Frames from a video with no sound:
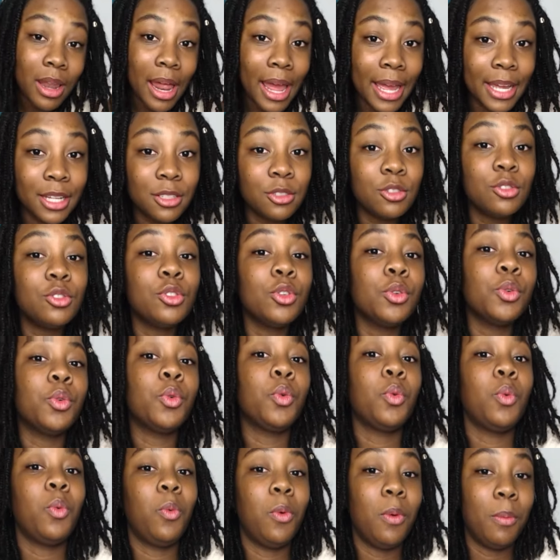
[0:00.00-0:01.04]
I
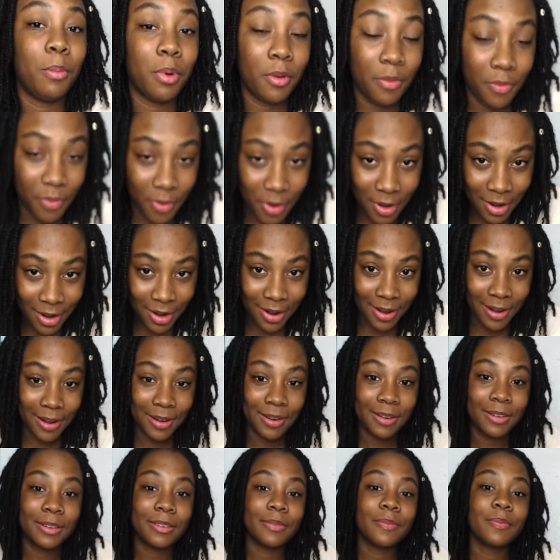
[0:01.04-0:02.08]
do prefer
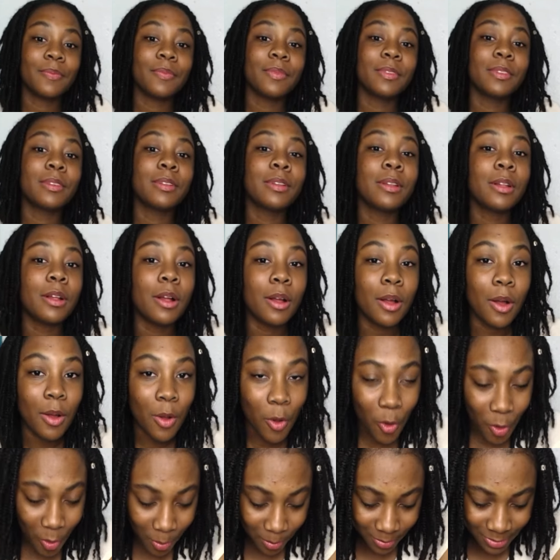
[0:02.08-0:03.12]

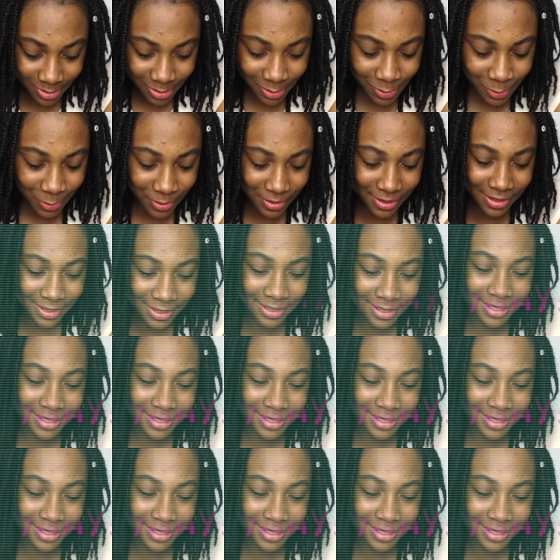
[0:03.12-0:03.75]
homeschool.